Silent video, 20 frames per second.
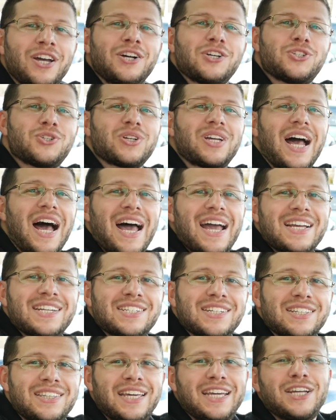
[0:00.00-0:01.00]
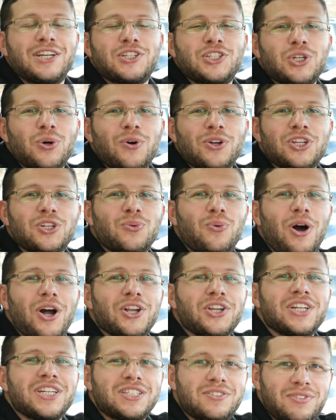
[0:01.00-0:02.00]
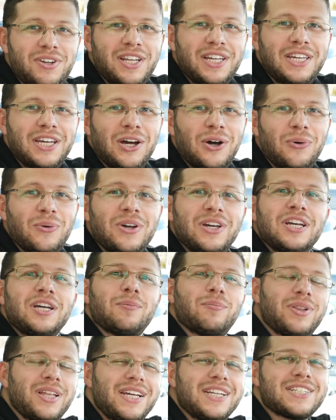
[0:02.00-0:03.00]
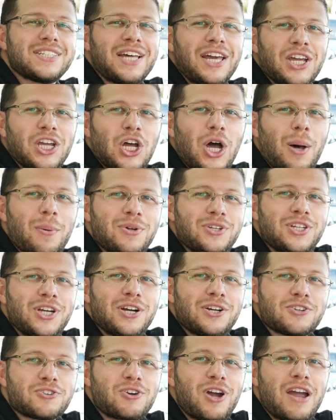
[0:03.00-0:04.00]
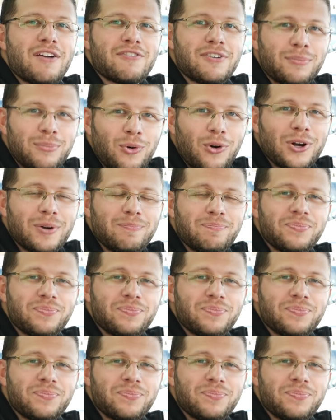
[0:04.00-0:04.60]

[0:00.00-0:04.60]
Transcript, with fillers: So guys, thank you so much for watching this video. Please like, comment, share, and subscribe for more.